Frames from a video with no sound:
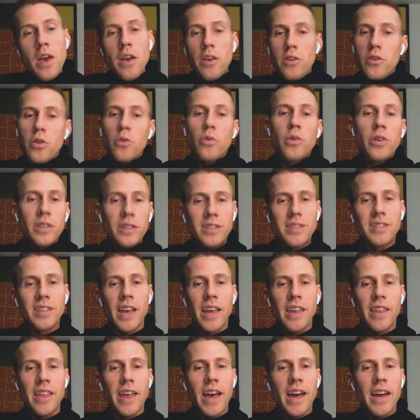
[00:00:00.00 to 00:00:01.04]
You could
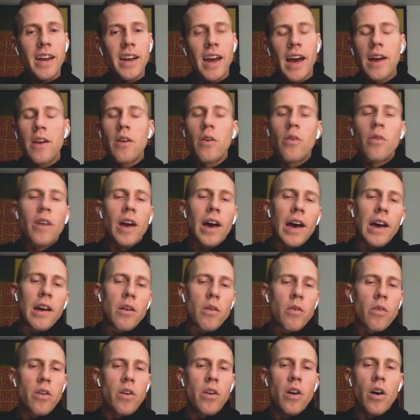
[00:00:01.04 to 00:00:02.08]
say that. I
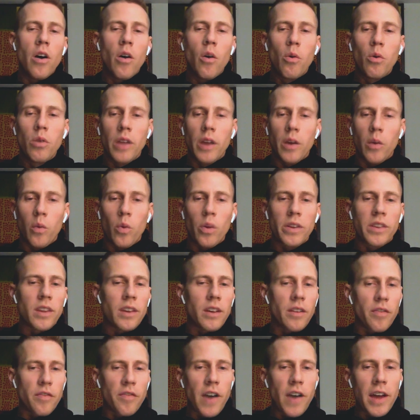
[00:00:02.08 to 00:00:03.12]
don't know like what
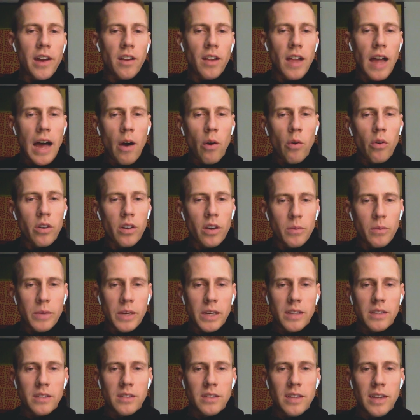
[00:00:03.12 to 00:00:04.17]
the final outcome
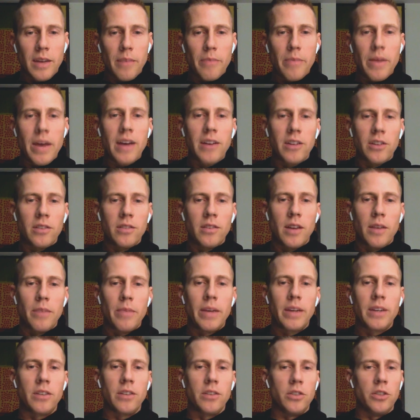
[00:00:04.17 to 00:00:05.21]
is, and I'm not
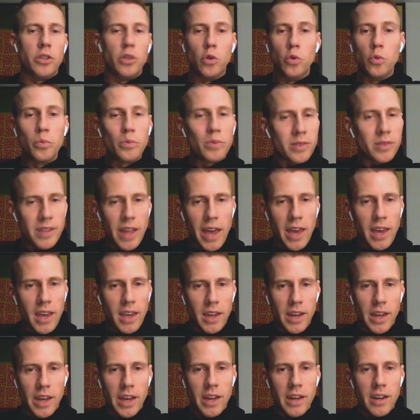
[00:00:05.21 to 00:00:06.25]

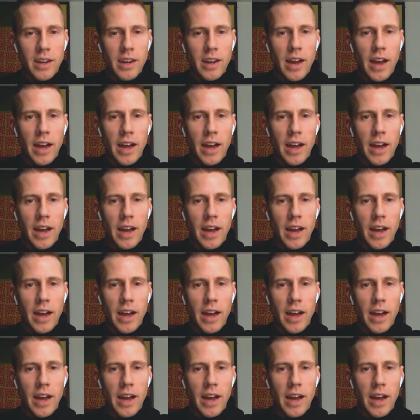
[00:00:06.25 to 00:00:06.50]
doomsdaying it.